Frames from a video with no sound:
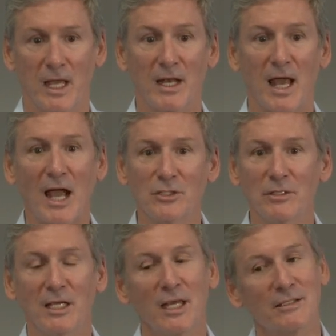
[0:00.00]
And
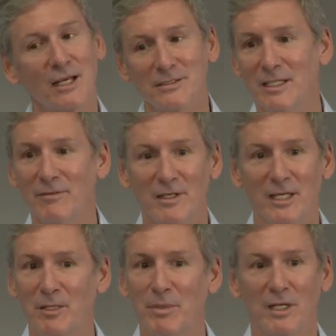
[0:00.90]
actually, it doesn't even
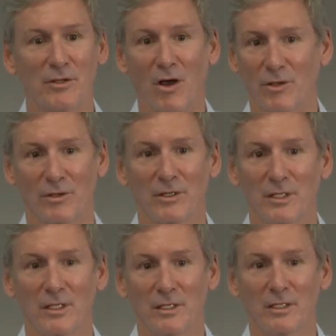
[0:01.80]
need to be a dollar.
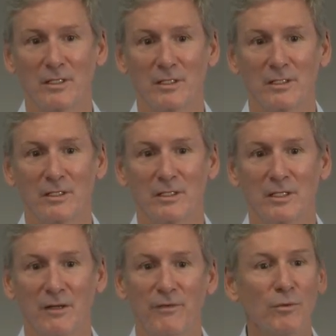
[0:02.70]

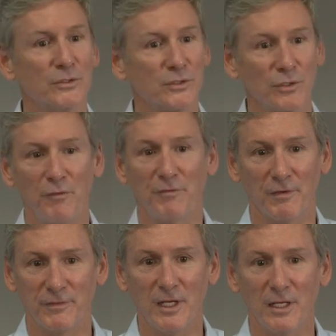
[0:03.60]
If it was
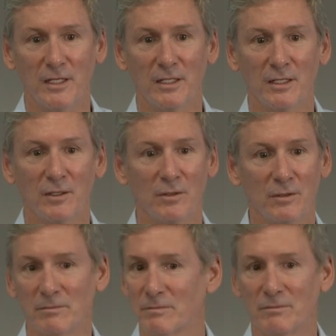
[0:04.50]
250,
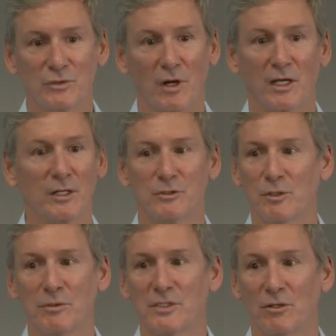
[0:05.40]
truck
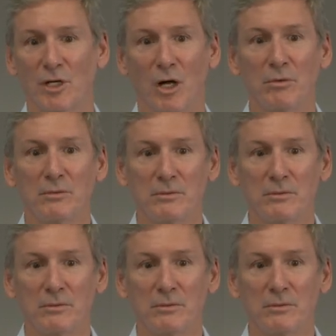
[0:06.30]
industry would still go,